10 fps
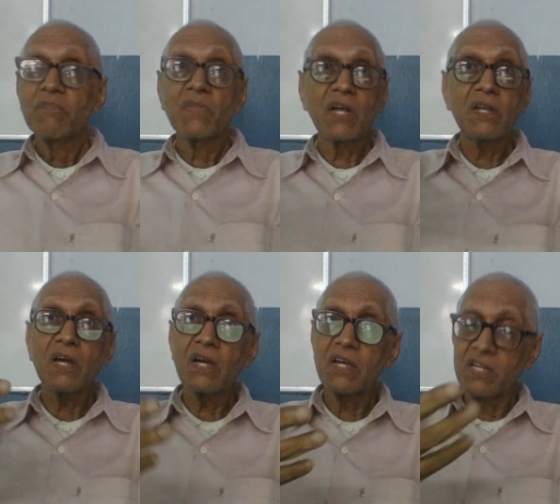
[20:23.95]
Then
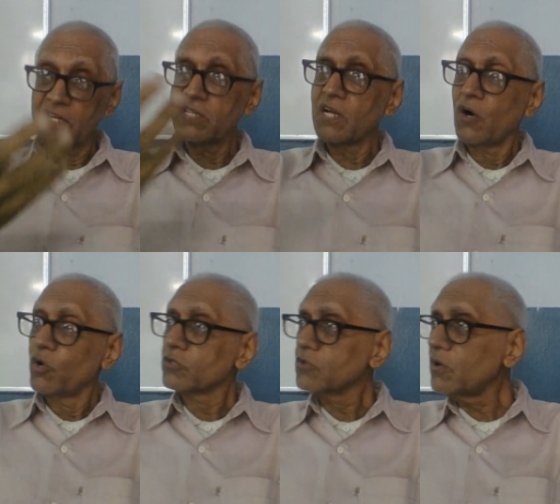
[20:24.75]
in India
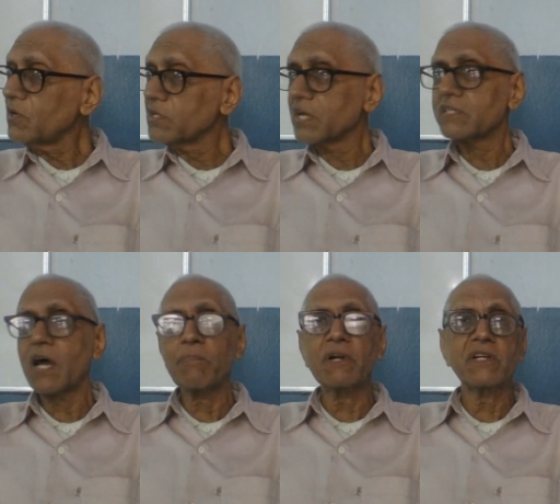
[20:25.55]
also, it has
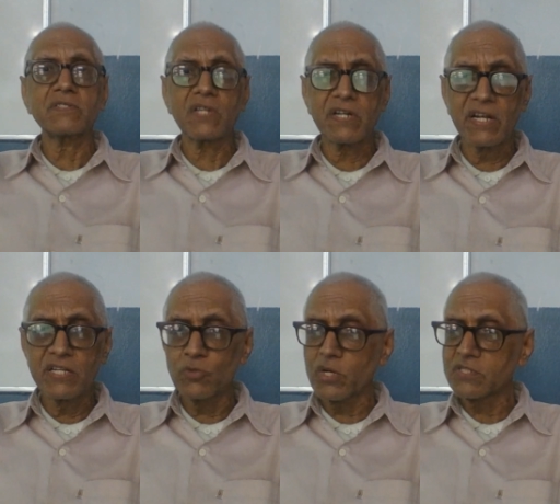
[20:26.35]
happened in certain
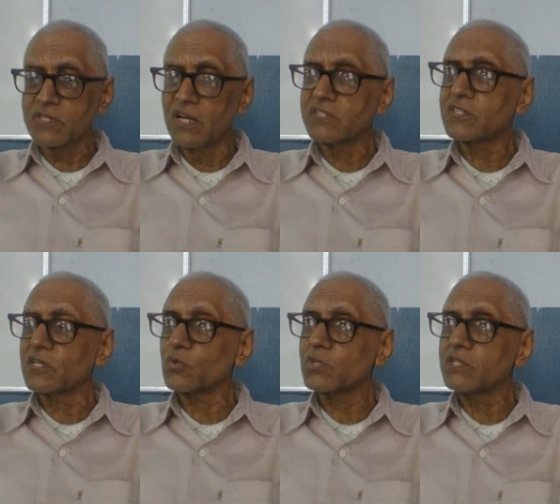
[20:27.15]
educational
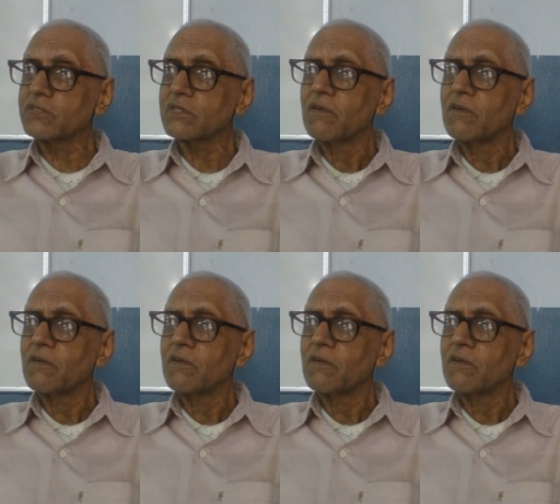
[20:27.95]
institutions.